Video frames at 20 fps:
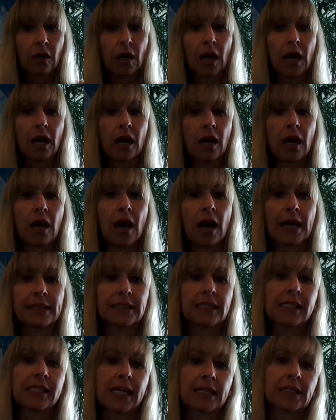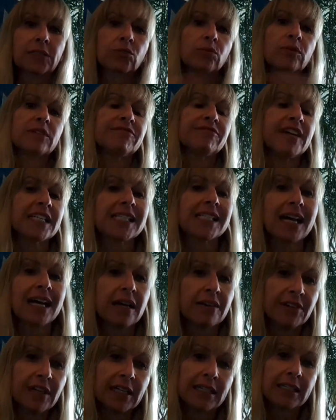I decided to invest
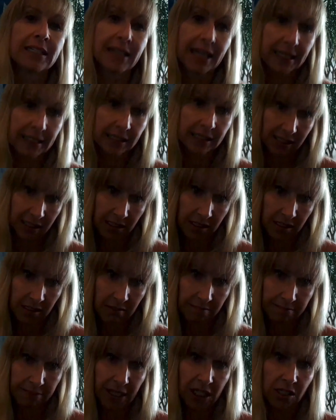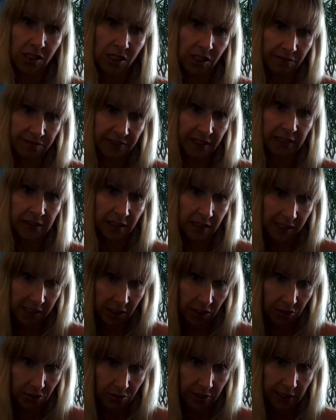heavily in IT because of data
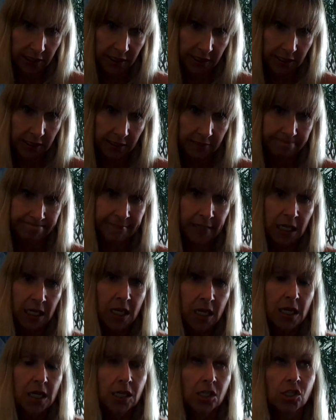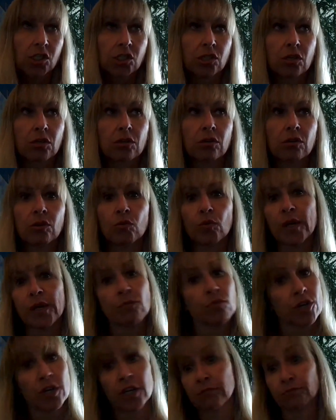security. So we
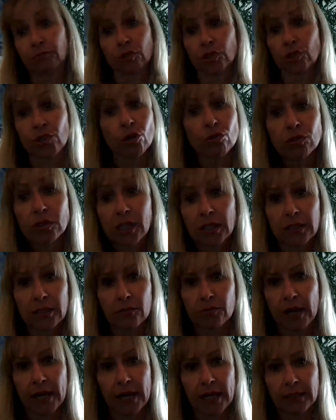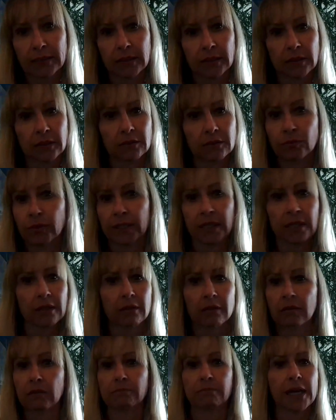were totally ready
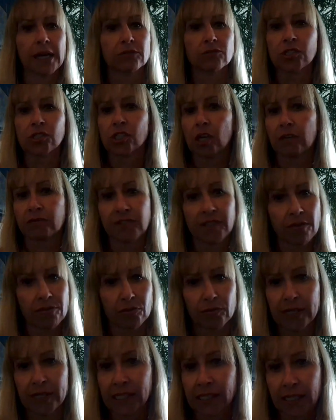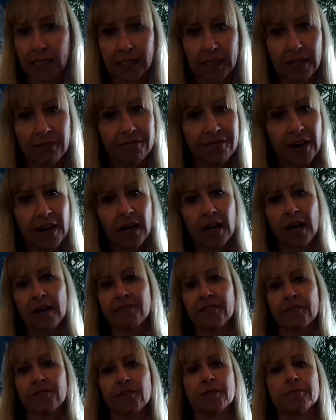with Microsoft
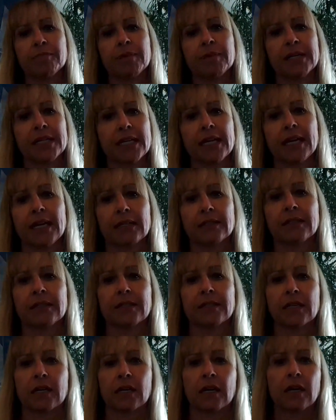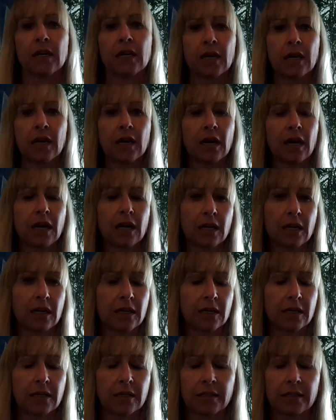365. Everybody had their,
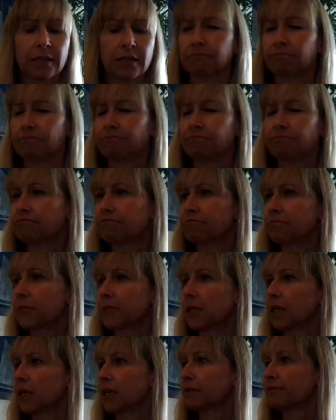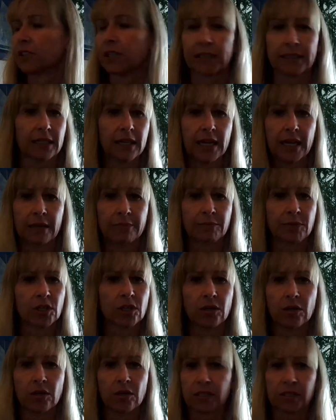I forget the name,
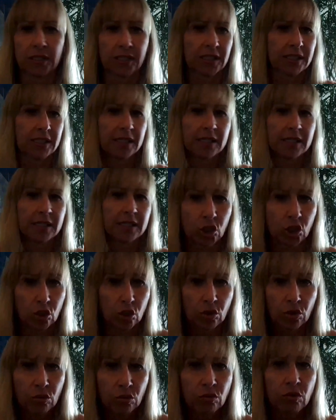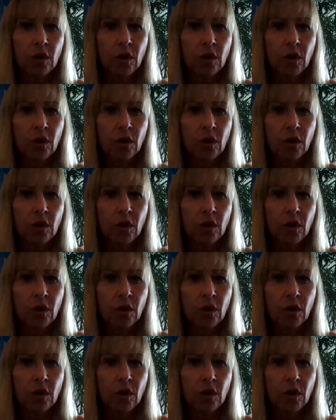there's this tool